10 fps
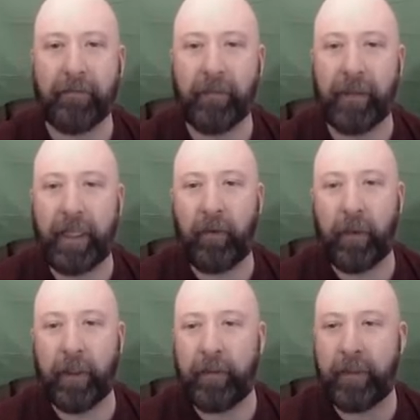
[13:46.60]
let
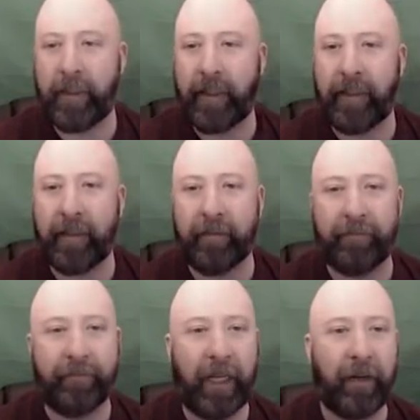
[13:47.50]
Williams in,
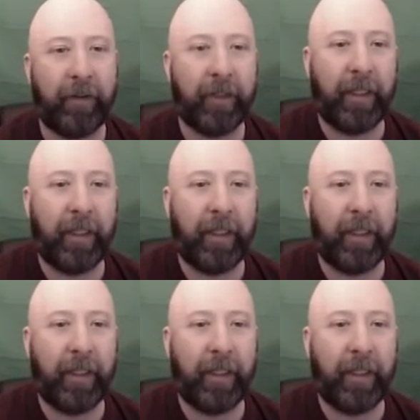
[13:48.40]
and that was the